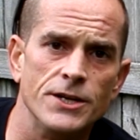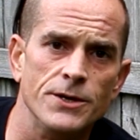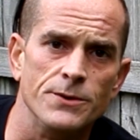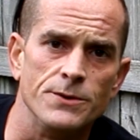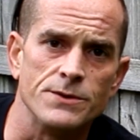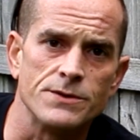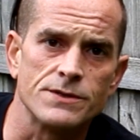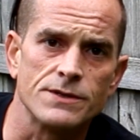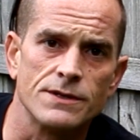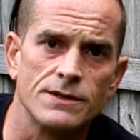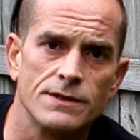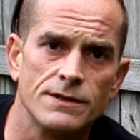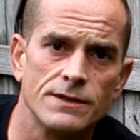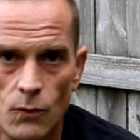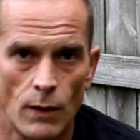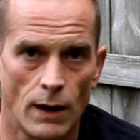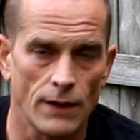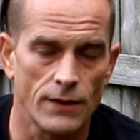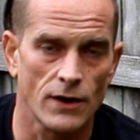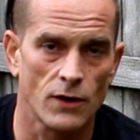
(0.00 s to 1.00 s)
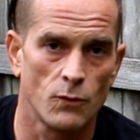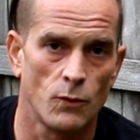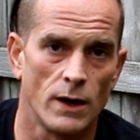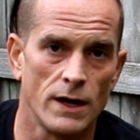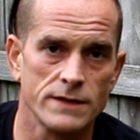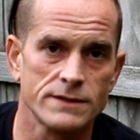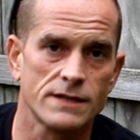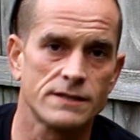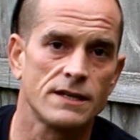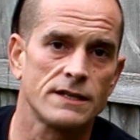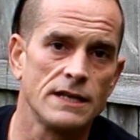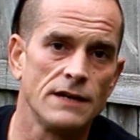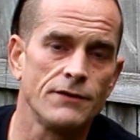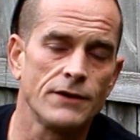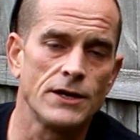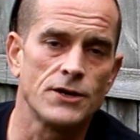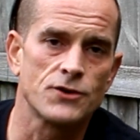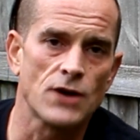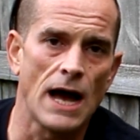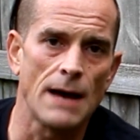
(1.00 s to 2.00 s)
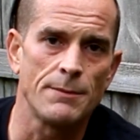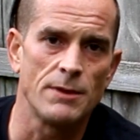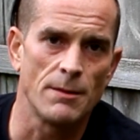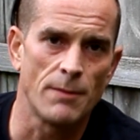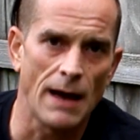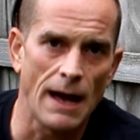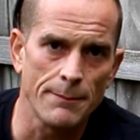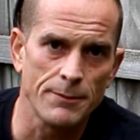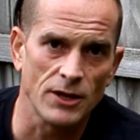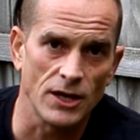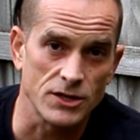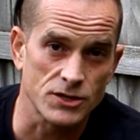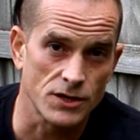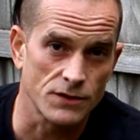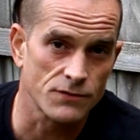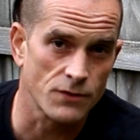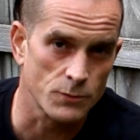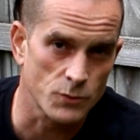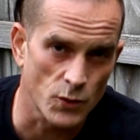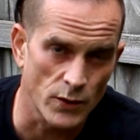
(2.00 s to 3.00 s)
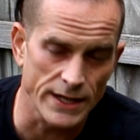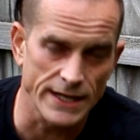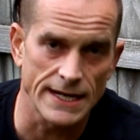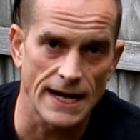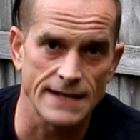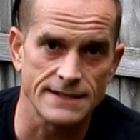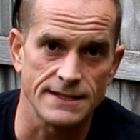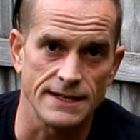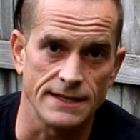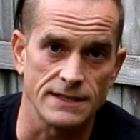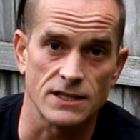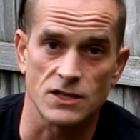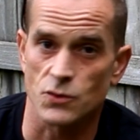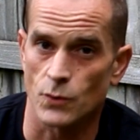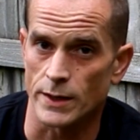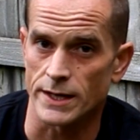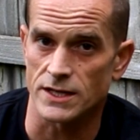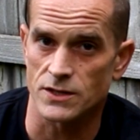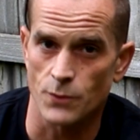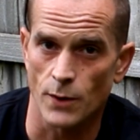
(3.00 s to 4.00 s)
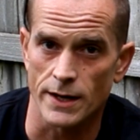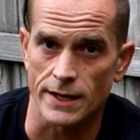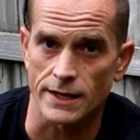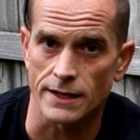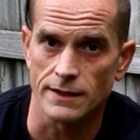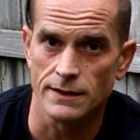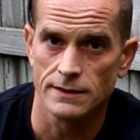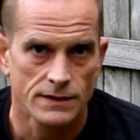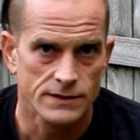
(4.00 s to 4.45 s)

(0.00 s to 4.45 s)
news. While there was a significant drop in the population from 2019 to 2020,